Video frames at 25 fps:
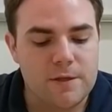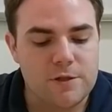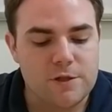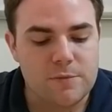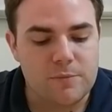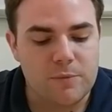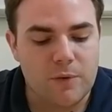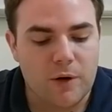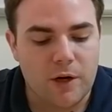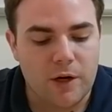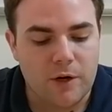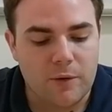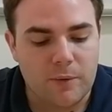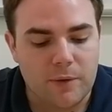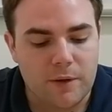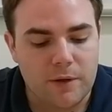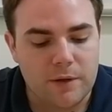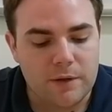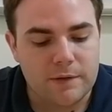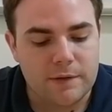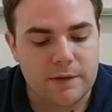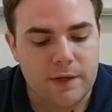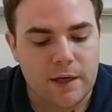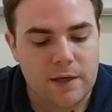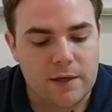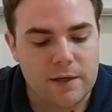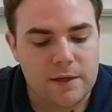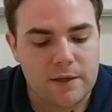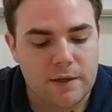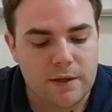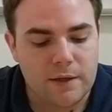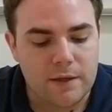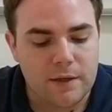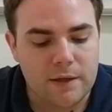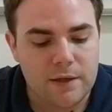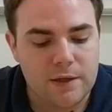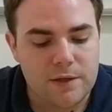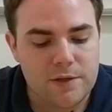Super Mario World, Donkey
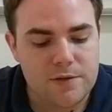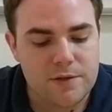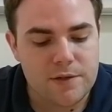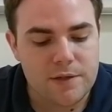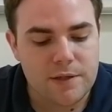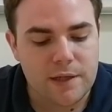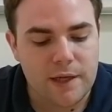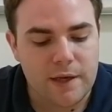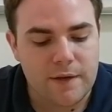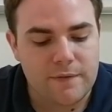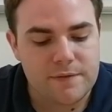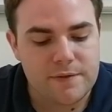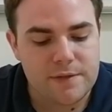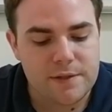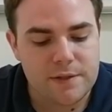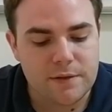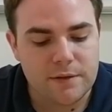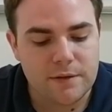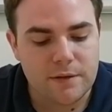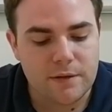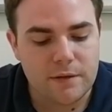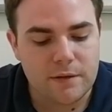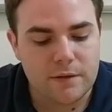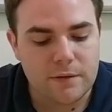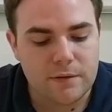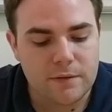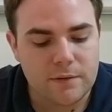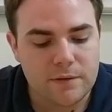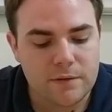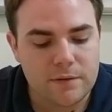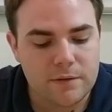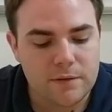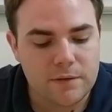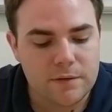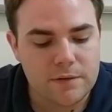Kong Country, F-Zero,